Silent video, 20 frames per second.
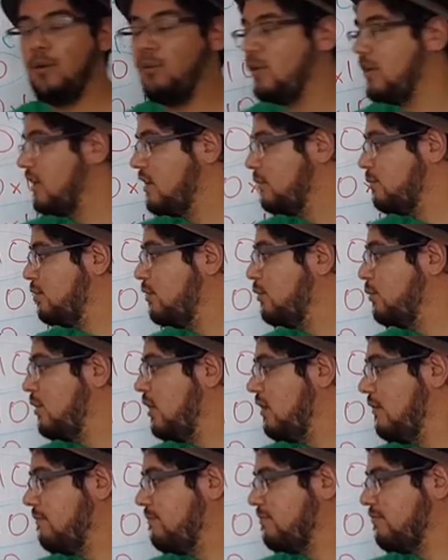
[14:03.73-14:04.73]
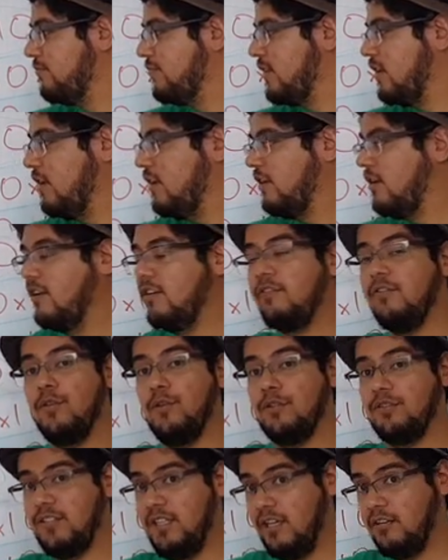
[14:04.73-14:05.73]
we're going to put what?
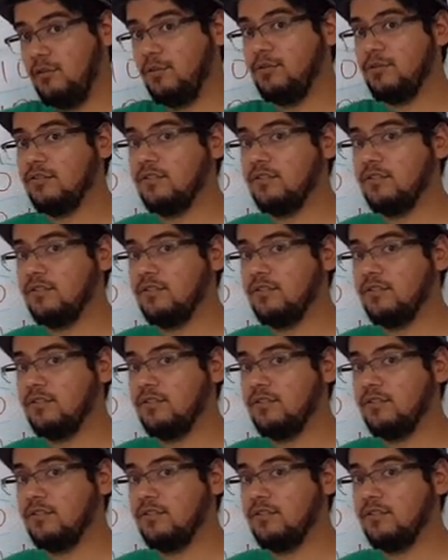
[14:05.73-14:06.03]
4 zeros,